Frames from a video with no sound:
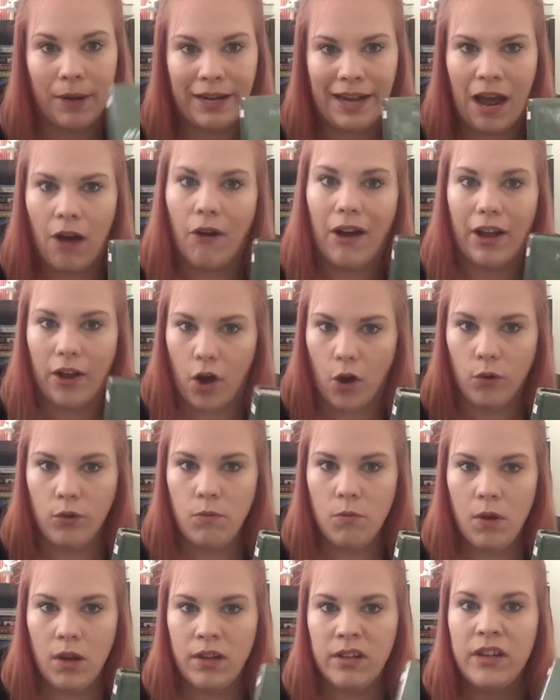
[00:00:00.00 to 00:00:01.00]
But now I
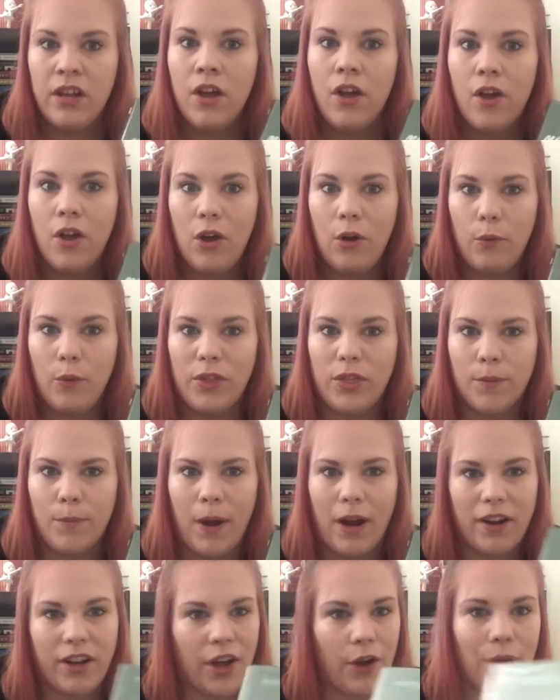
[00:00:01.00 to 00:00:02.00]
own one with the
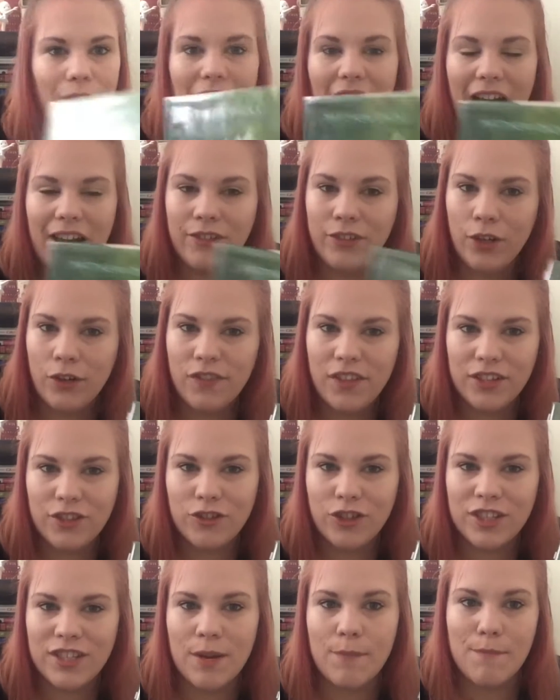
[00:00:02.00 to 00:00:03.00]
barcode. I don't know if
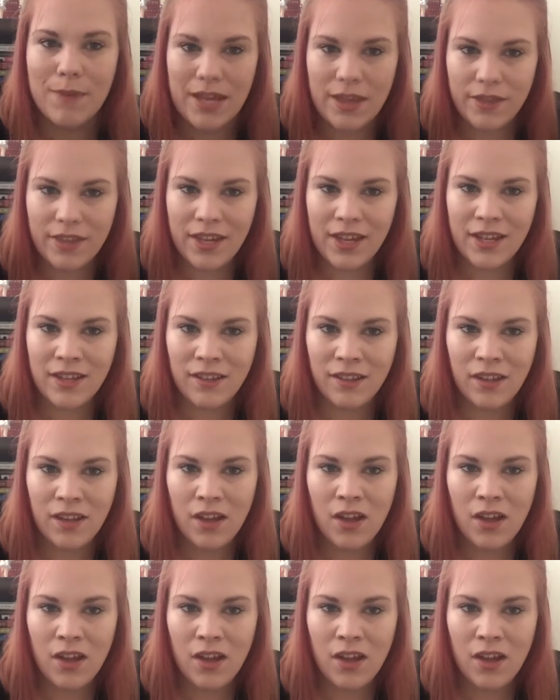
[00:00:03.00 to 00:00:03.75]
that's just a me thing.